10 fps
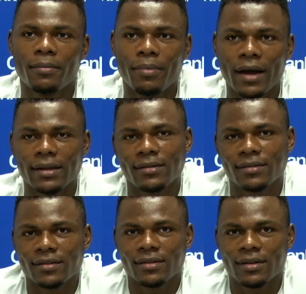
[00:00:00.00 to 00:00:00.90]
but
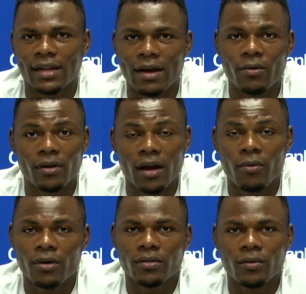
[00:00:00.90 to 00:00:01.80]
I, I
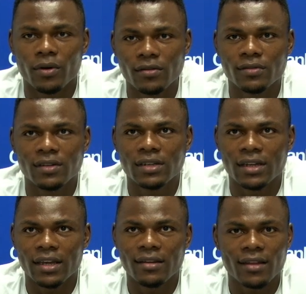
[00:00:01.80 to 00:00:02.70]
went to West
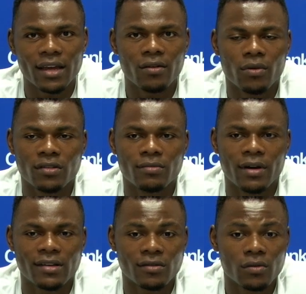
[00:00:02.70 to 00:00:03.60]
Virginia. Kentucky was
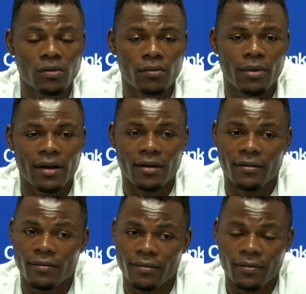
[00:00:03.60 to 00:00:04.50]
my school, my
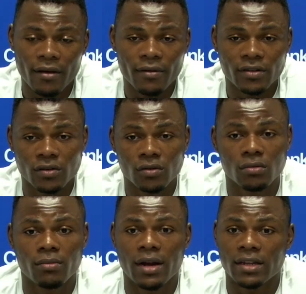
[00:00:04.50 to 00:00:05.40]
favorite
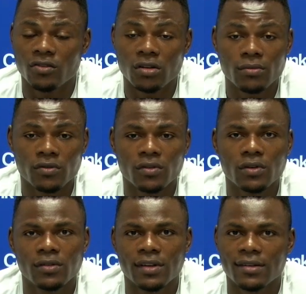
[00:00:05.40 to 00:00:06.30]
school, my dream
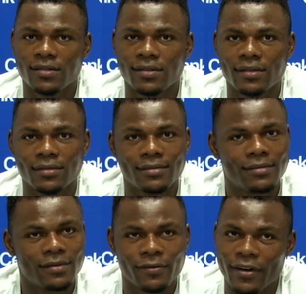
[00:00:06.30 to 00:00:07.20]
school since
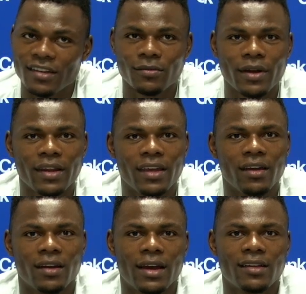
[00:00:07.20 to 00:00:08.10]
freshman
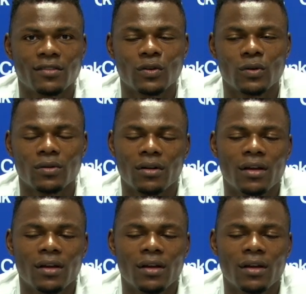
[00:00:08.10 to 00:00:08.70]
year in high school.